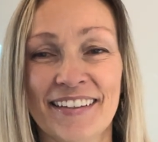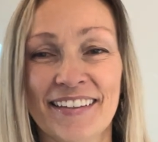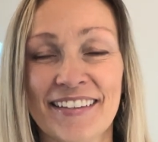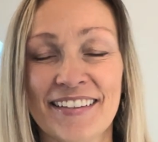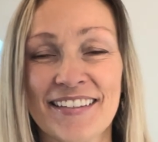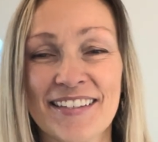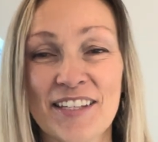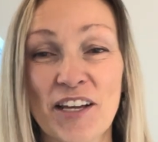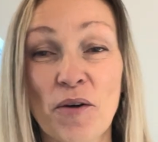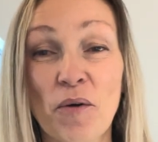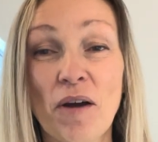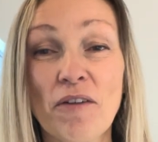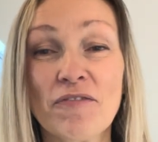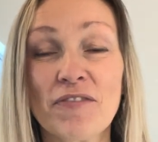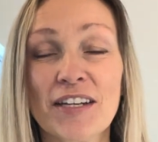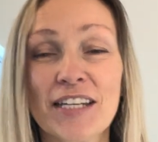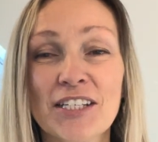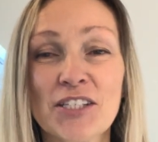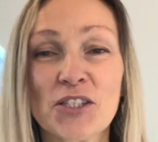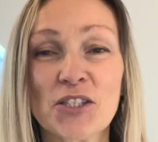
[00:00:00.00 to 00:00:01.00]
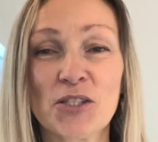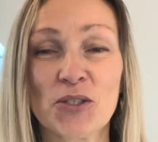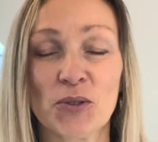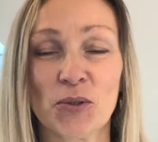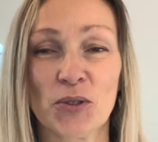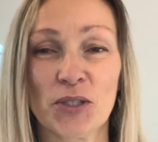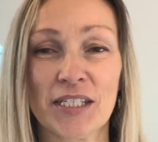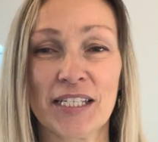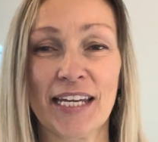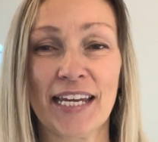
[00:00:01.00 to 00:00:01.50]
So I finished the
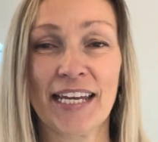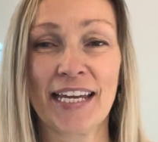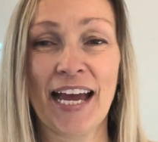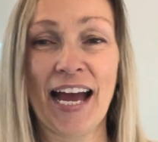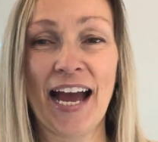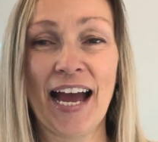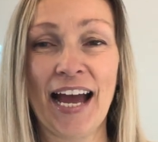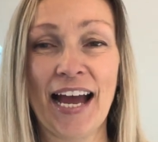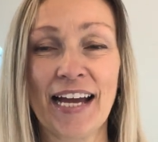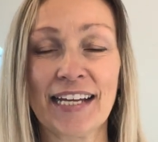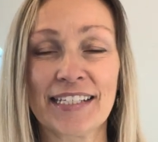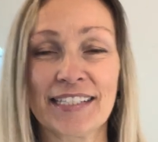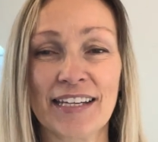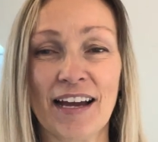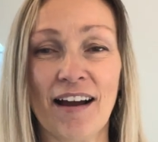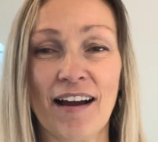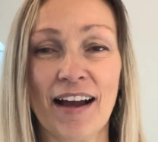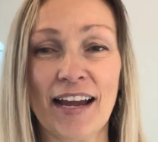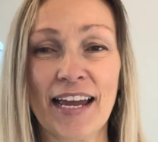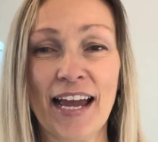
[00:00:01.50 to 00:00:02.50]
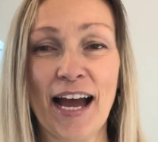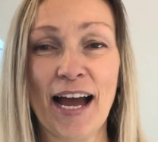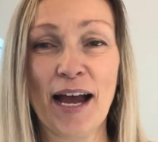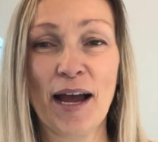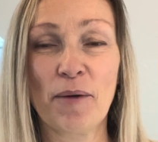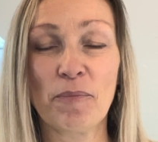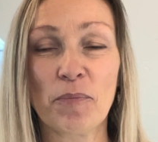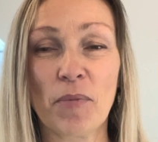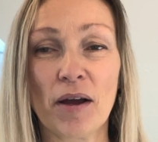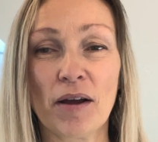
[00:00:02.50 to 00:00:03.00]
sorting and I
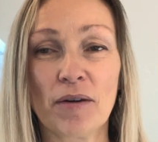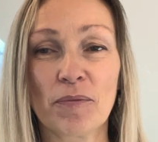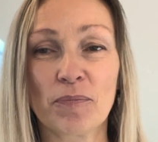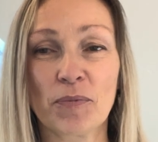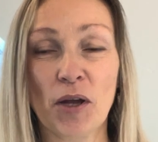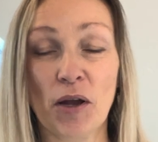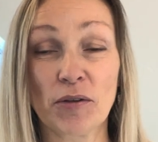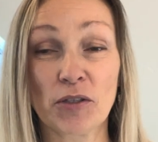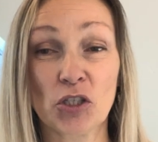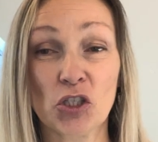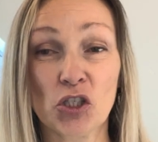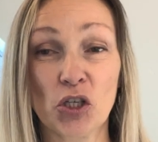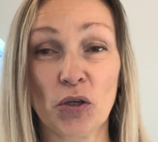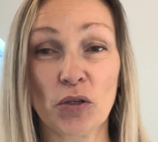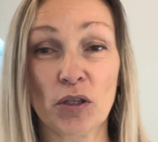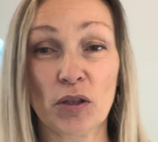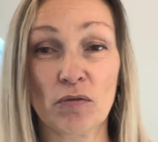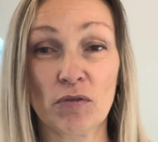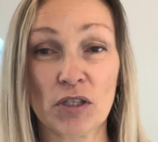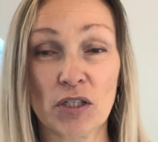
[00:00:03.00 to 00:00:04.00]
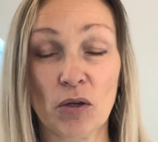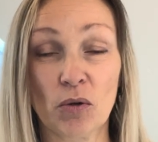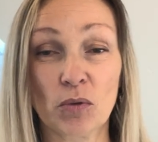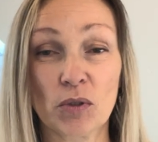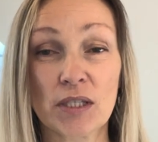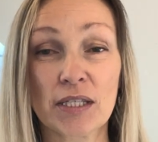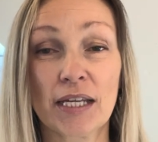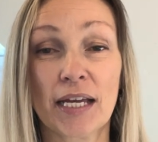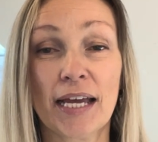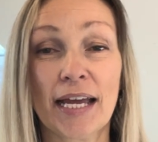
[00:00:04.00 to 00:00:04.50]
am going to show you the
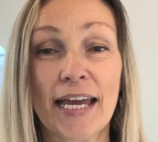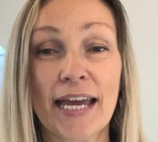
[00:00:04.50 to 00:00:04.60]
results.